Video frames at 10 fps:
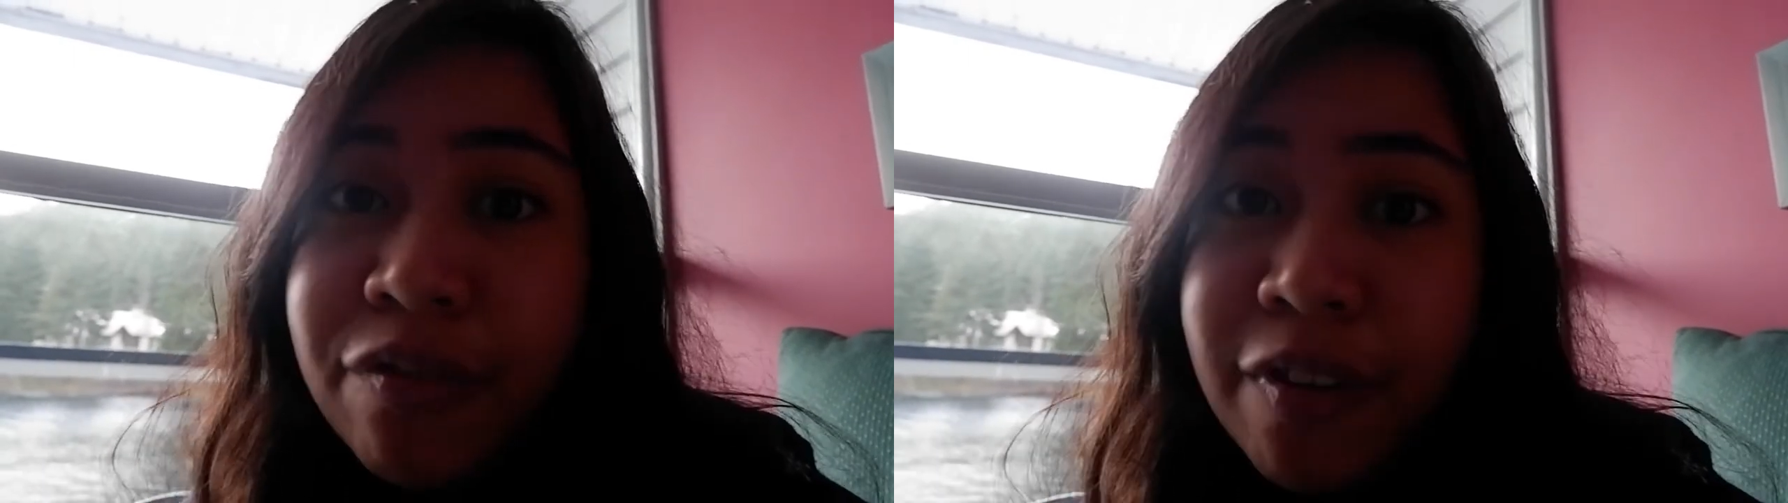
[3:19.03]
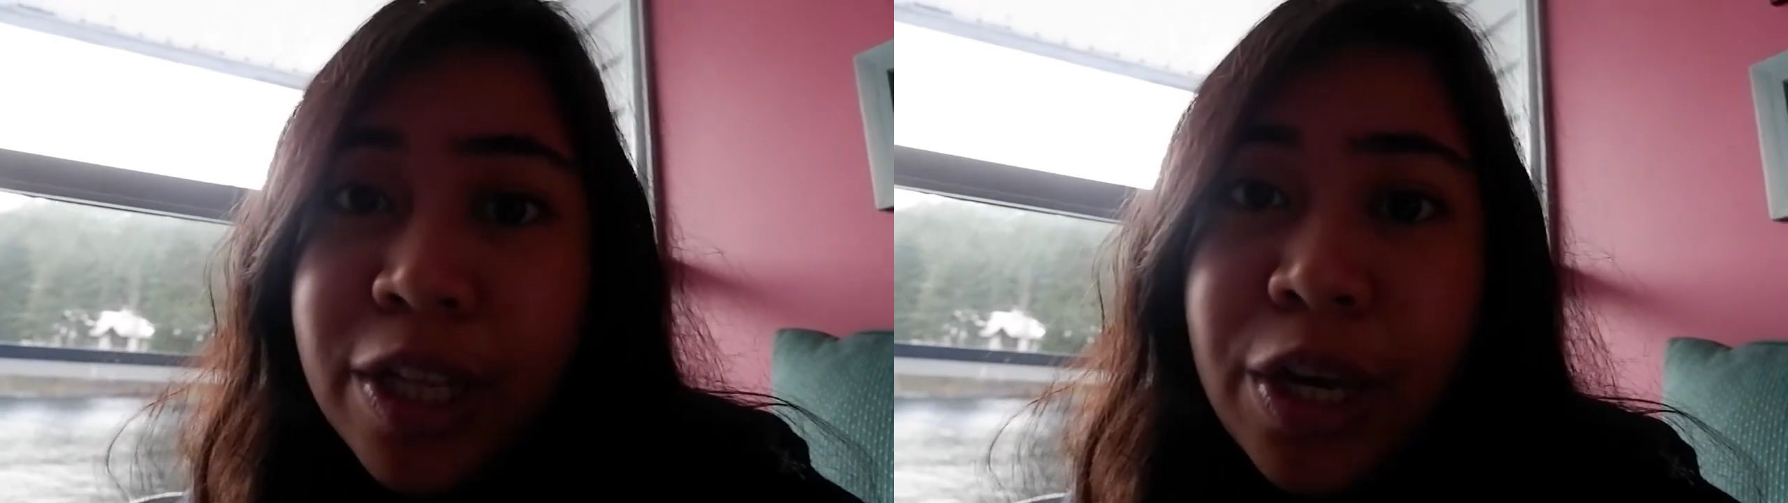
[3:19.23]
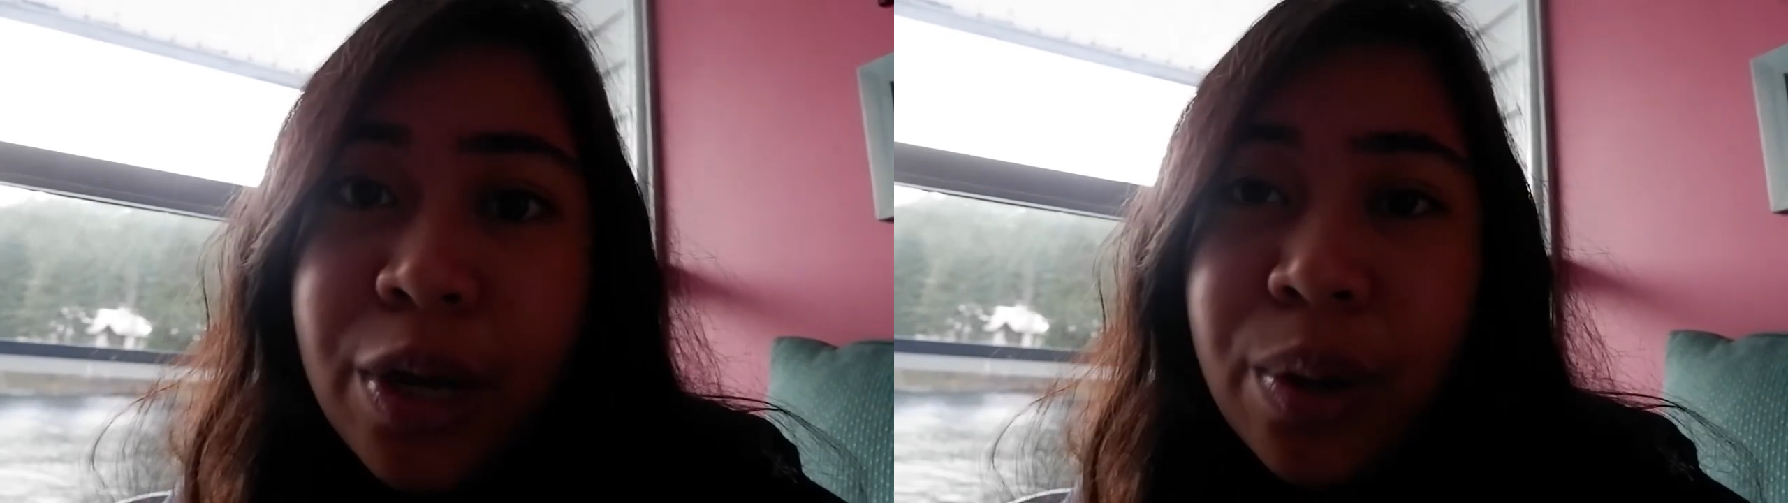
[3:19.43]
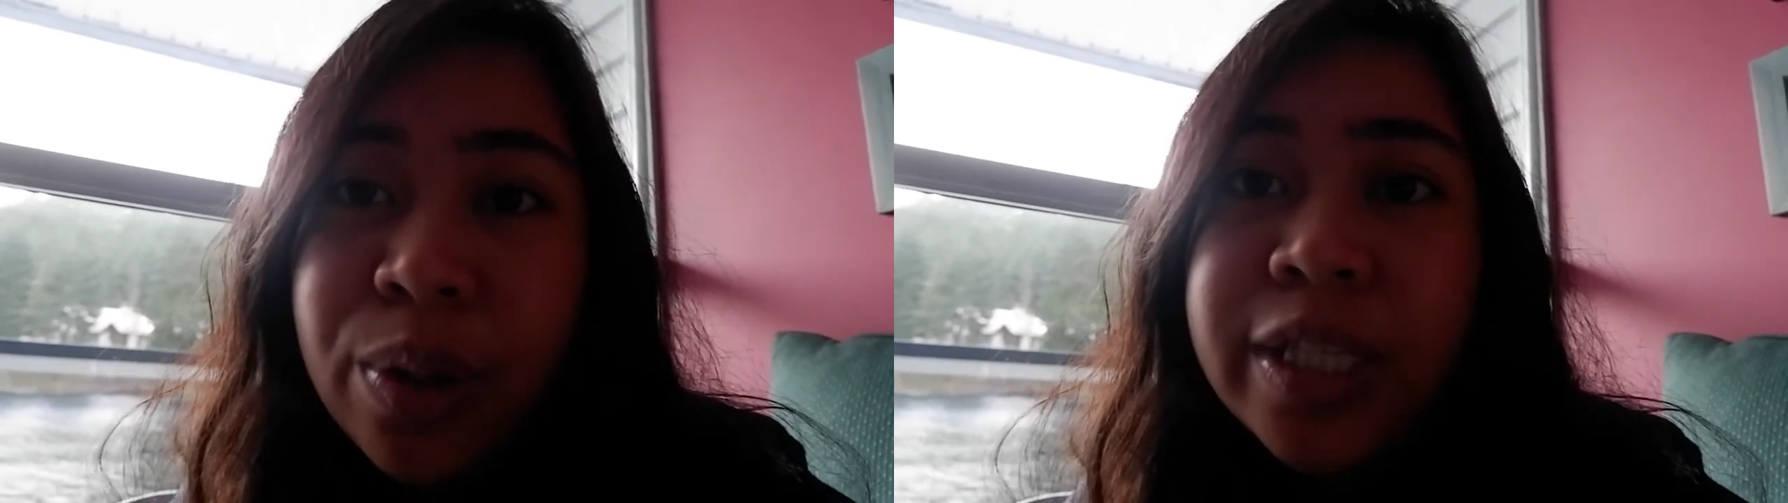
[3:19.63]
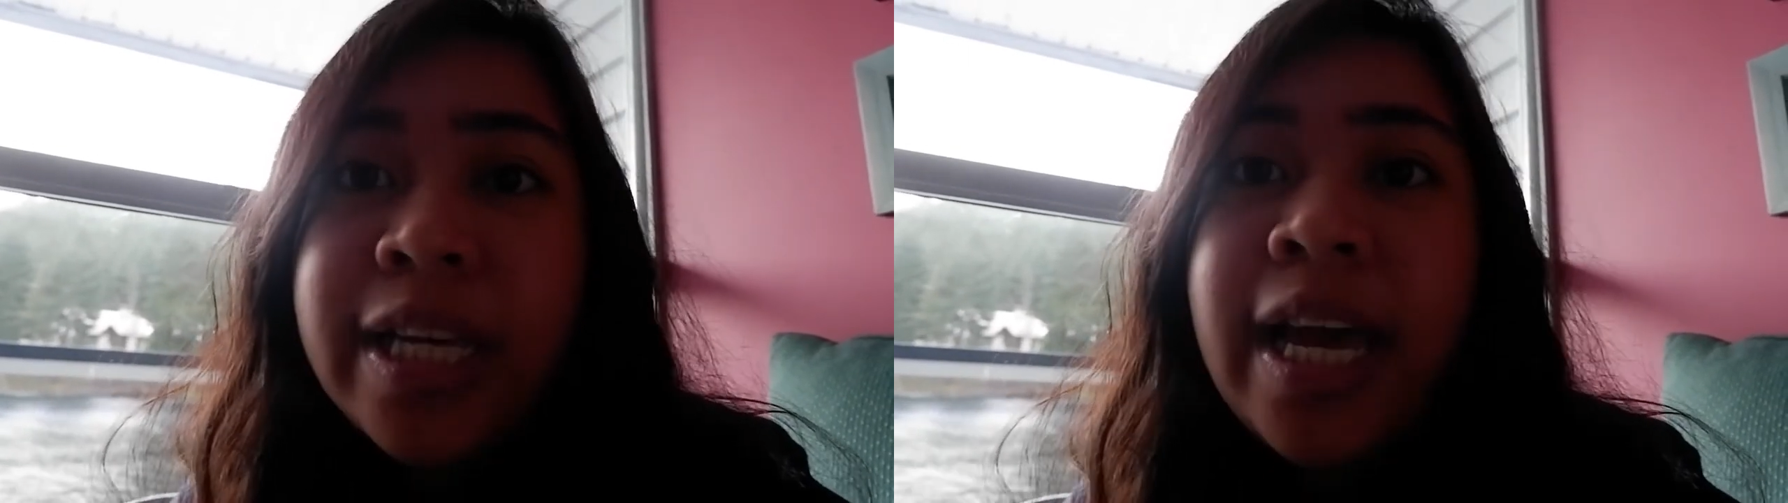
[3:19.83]

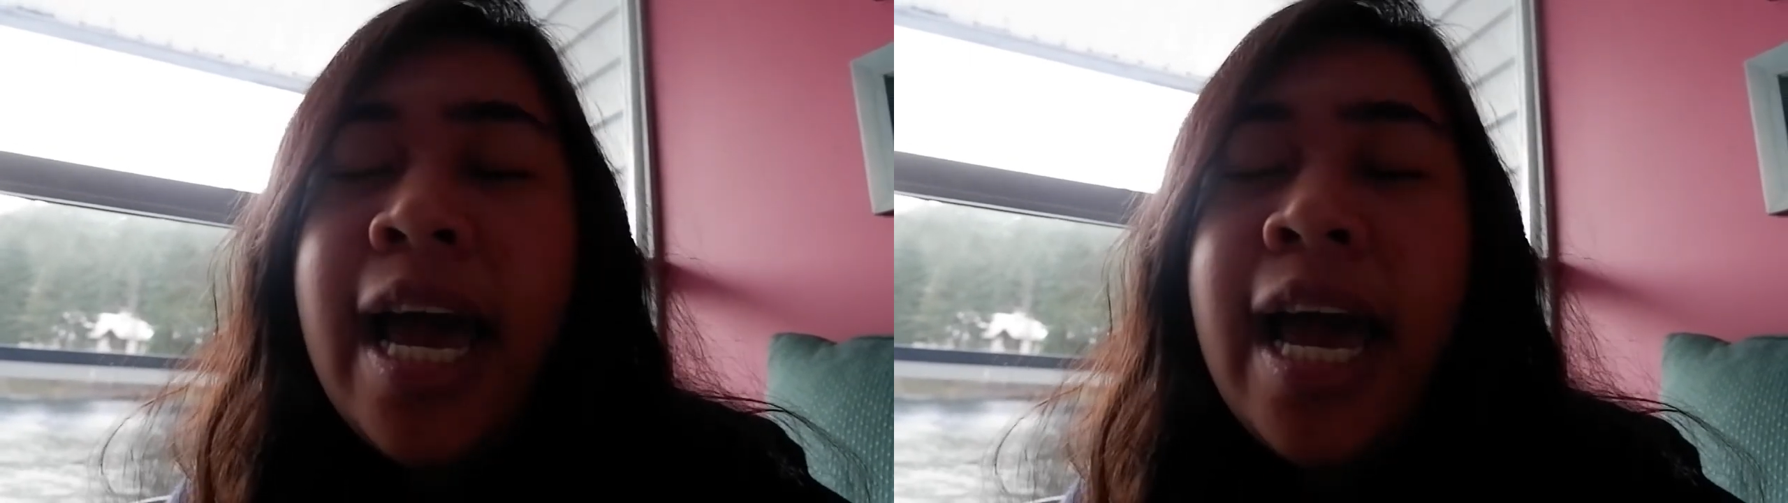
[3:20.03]
videos,